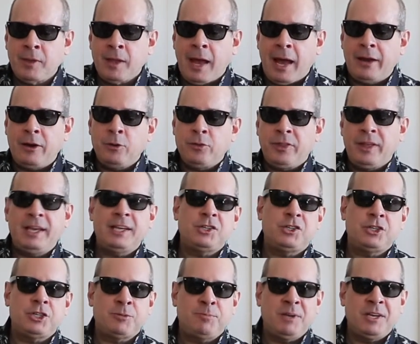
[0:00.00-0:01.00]
I don't think it's
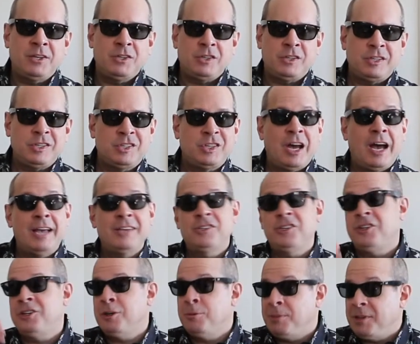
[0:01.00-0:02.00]
just because of the size.
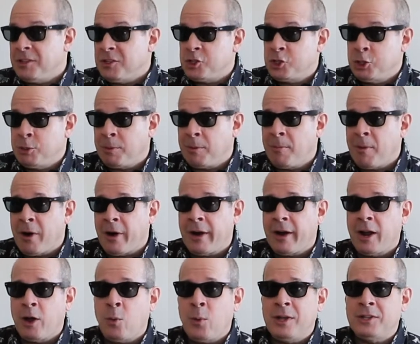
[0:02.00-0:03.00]
It could be the supermarket
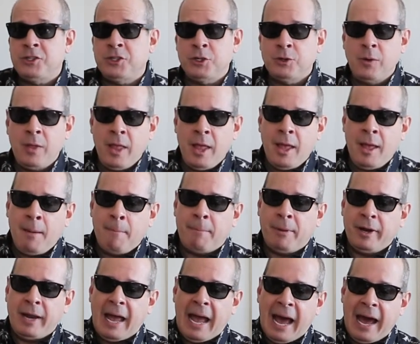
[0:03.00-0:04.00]
I went to,
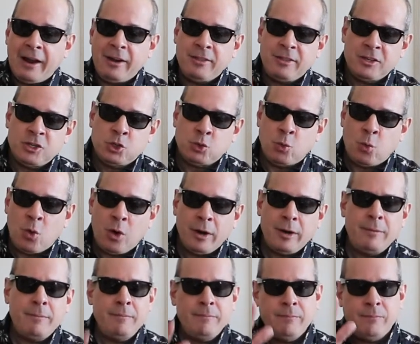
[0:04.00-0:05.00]
but out of this
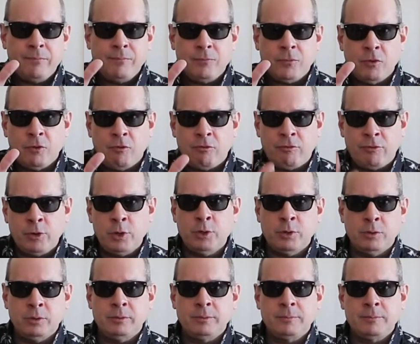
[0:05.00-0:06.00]
one
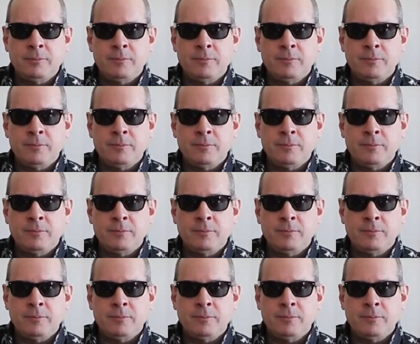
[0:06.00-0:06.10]
fruit,